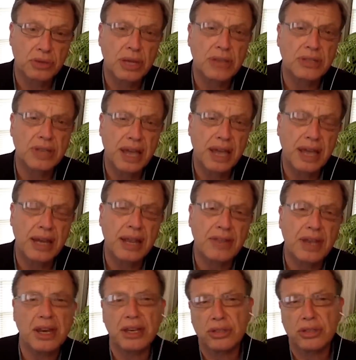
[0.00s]
2008
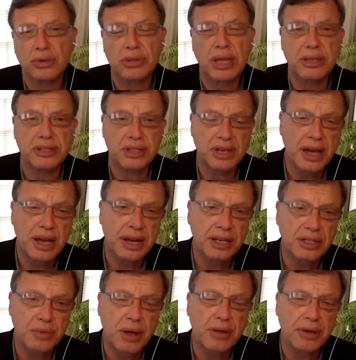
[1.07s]
and then in
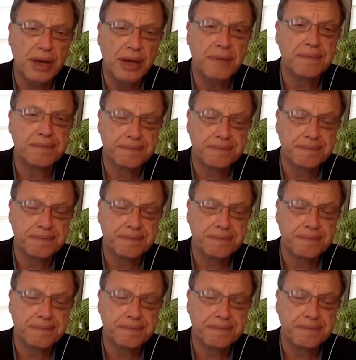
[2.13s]
2009 as well. Yeah.